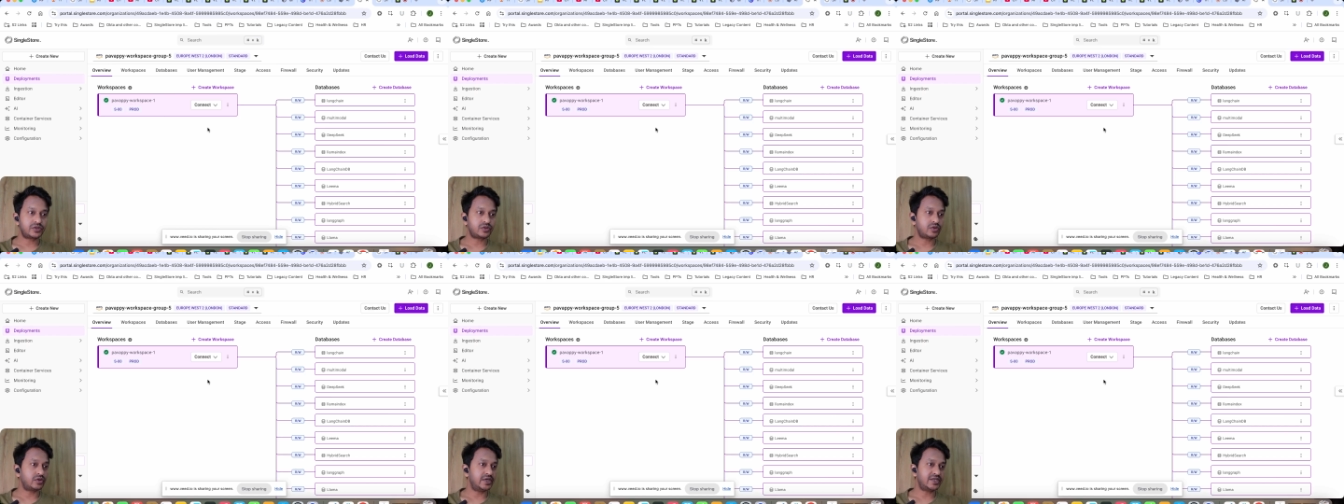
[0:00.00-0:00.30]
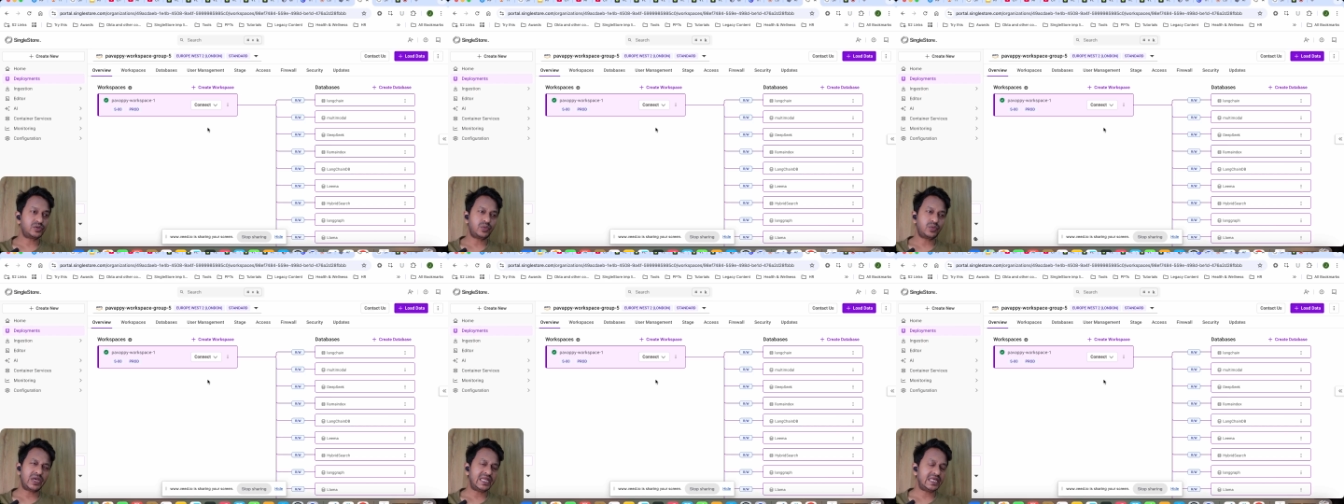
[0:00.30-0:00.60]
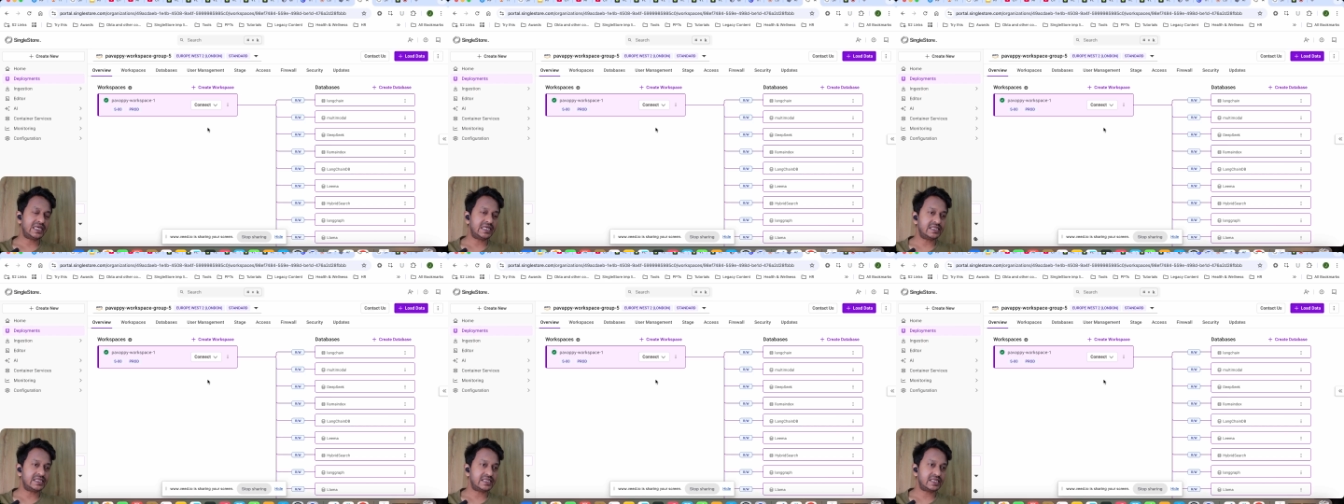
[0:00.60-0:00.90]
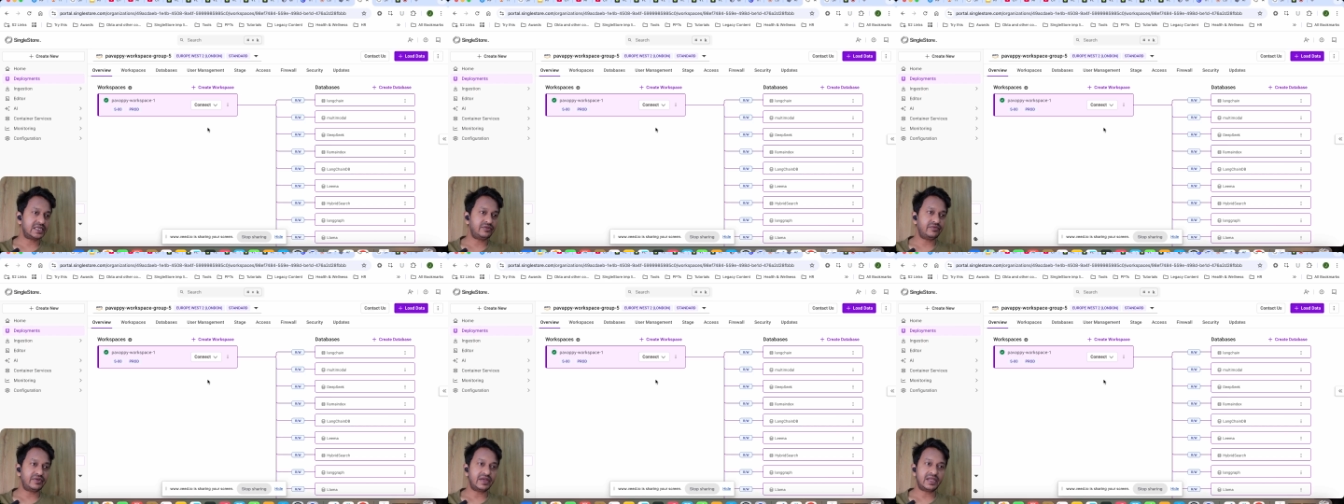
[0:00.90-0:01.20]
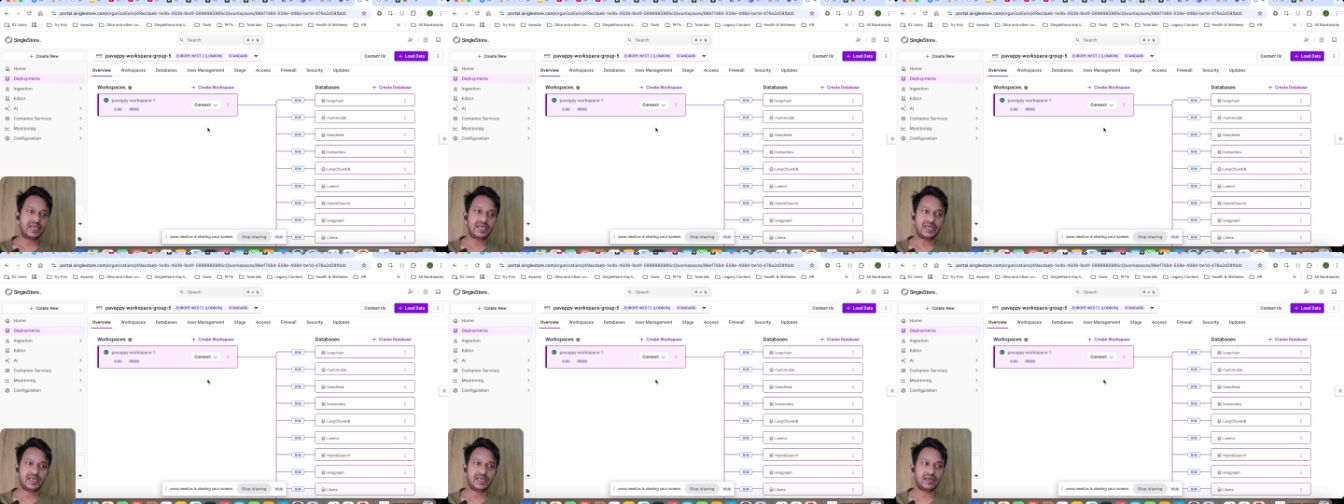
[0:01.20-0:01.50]
So it's very easy,
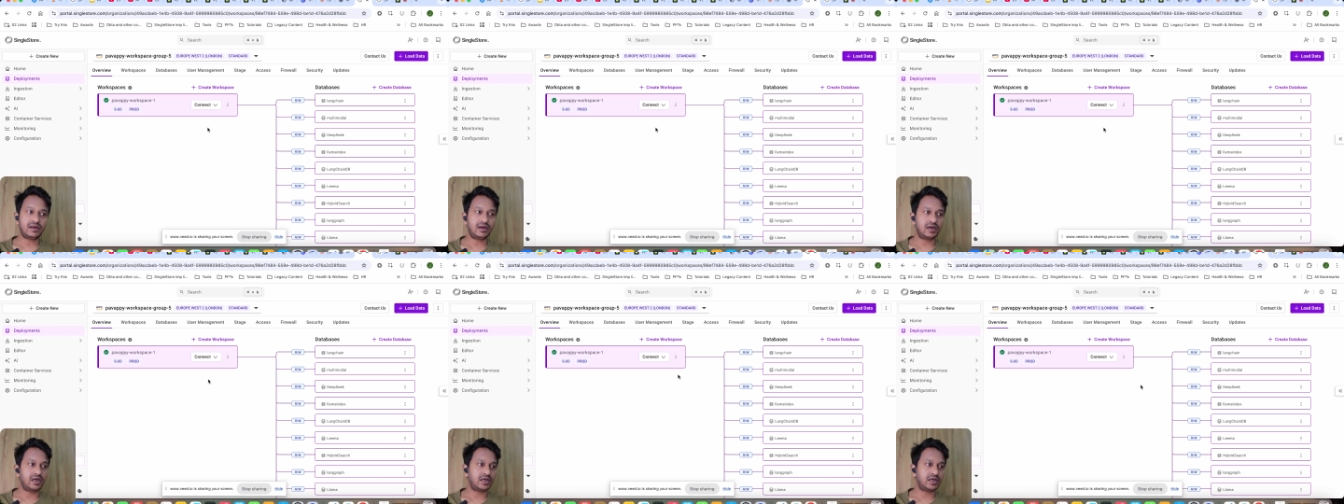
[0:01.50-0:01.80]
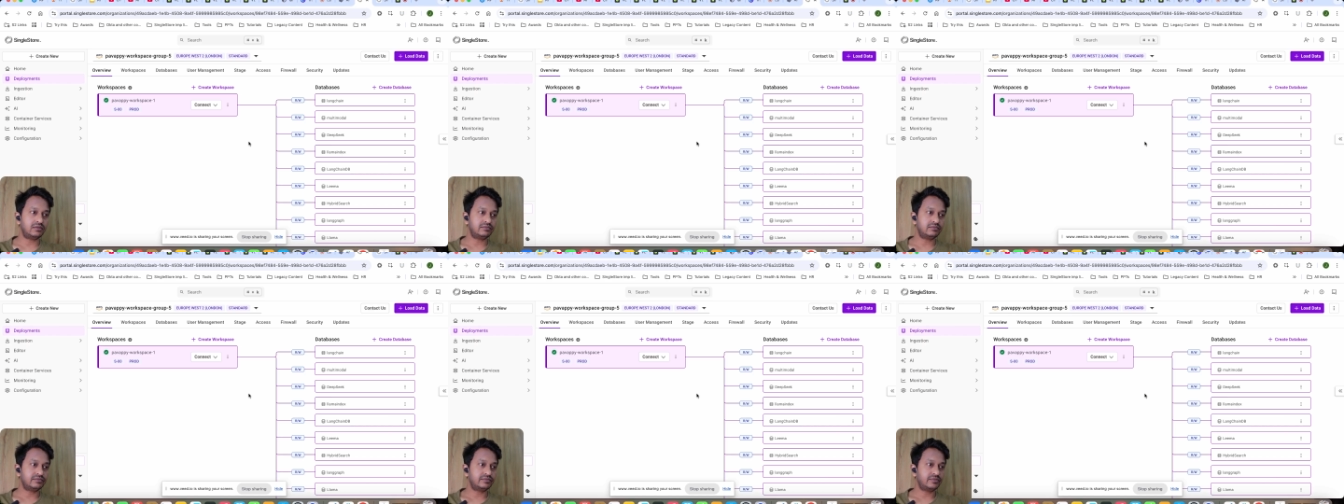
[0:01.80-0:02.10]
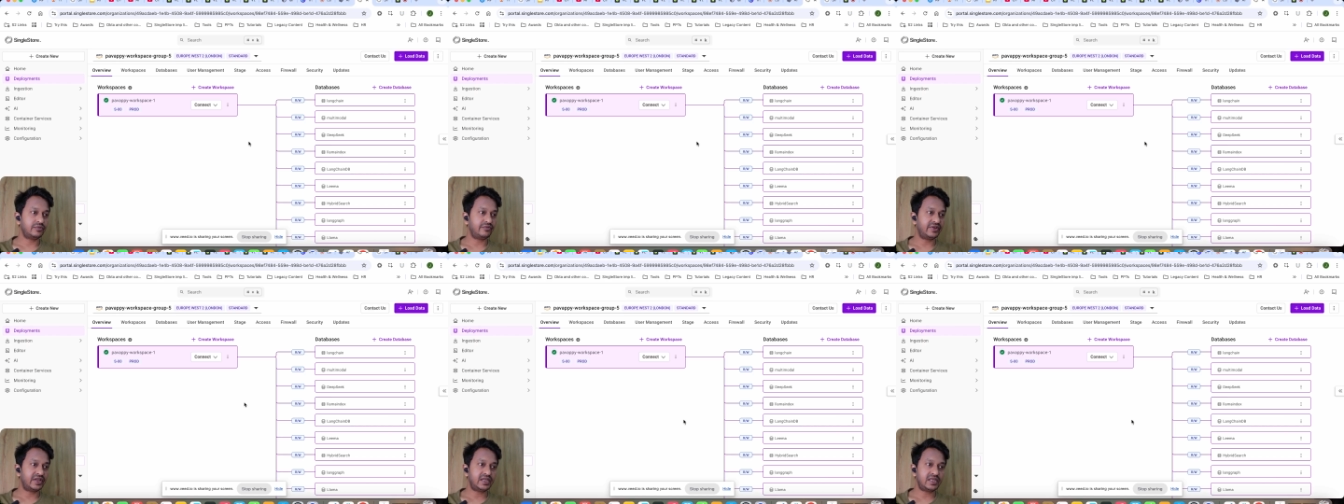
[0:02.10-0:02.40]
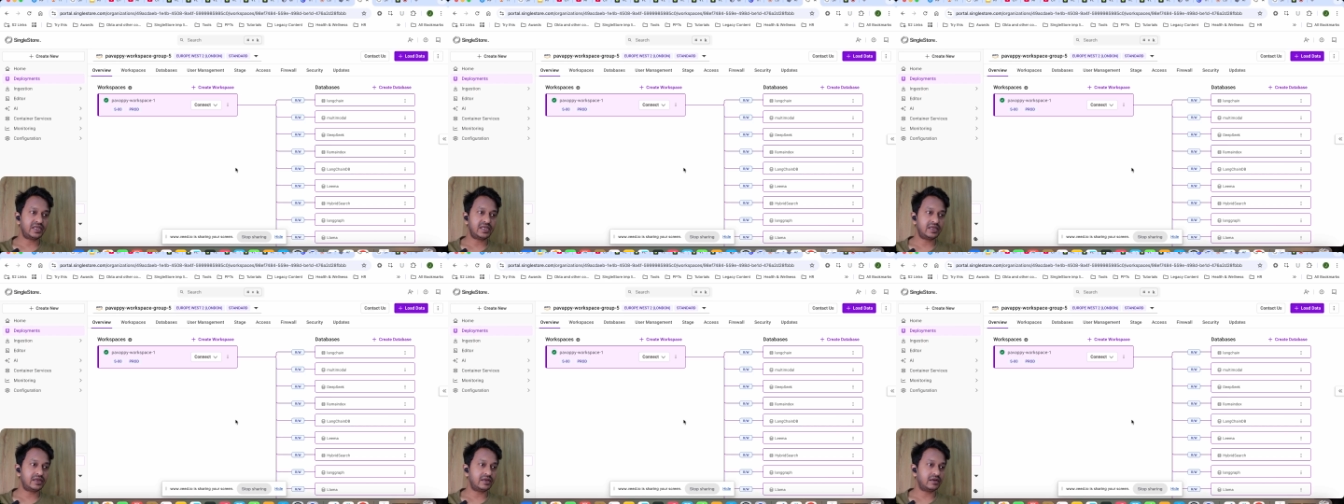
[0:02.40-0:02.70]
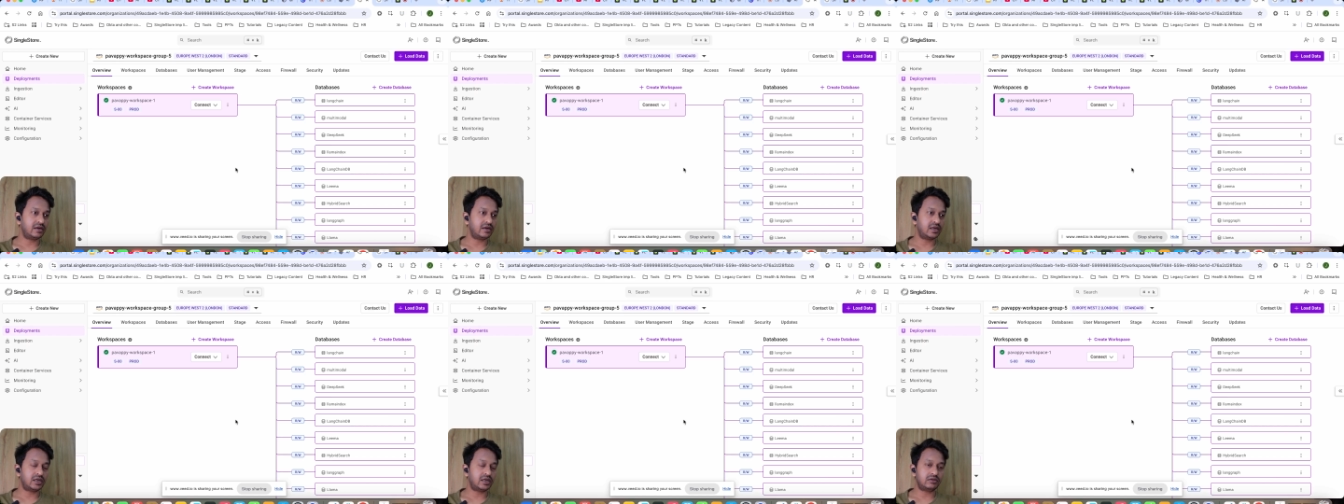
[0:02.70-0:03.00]
very, um,
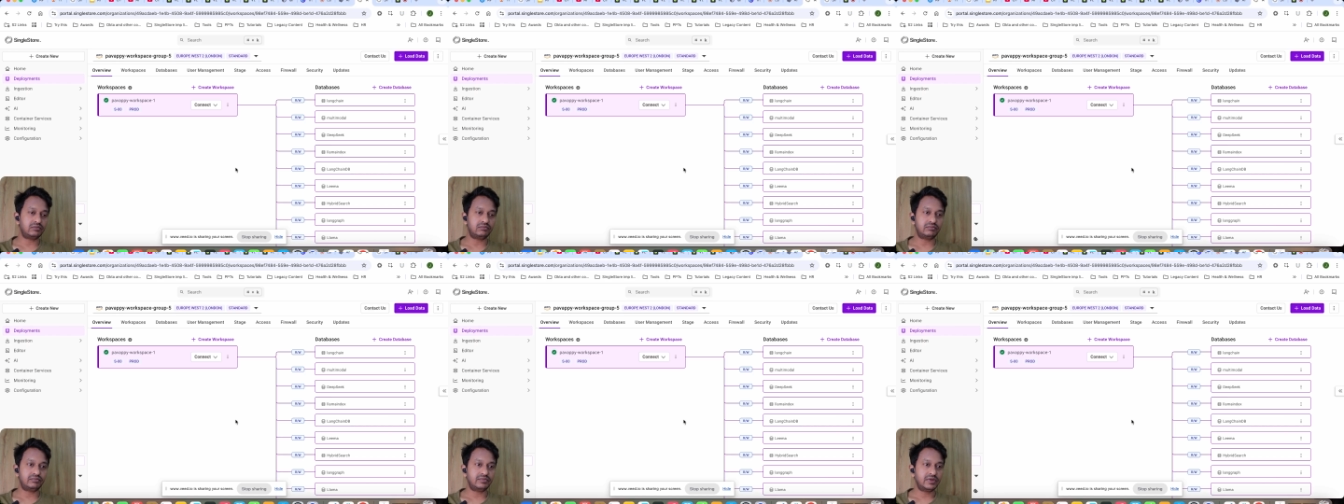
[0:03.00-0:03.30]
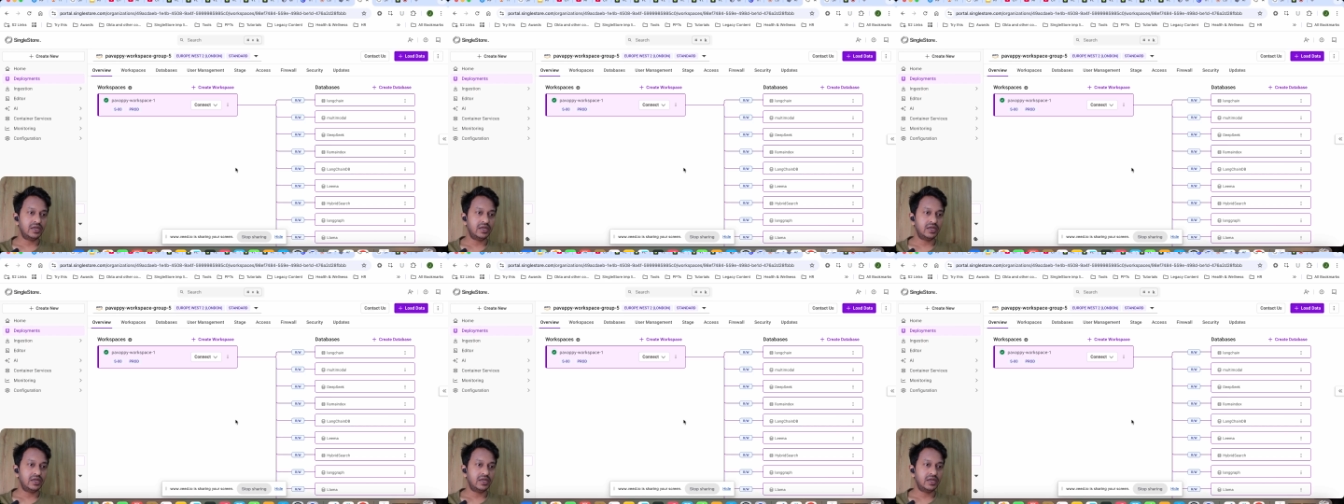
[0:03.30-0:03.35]
very uh,